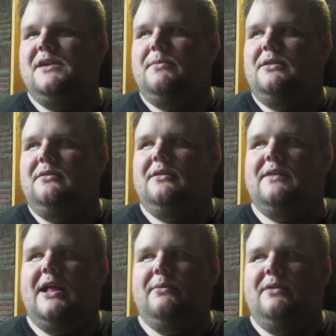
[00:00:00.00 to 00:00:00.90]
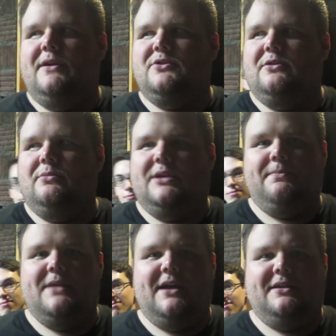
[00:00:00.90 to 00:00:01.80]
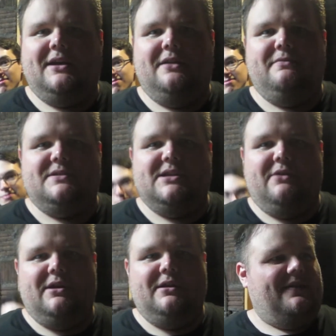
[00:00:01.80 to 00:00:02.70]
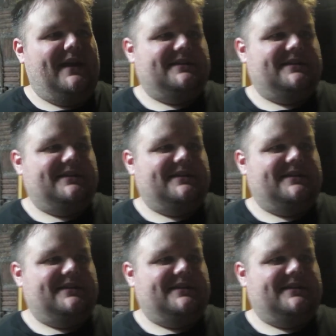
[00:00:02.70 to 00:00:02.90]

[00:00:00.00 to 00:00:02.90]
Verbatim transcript: demon in the Halloween Adventure. We'll keep that kind of a secret. And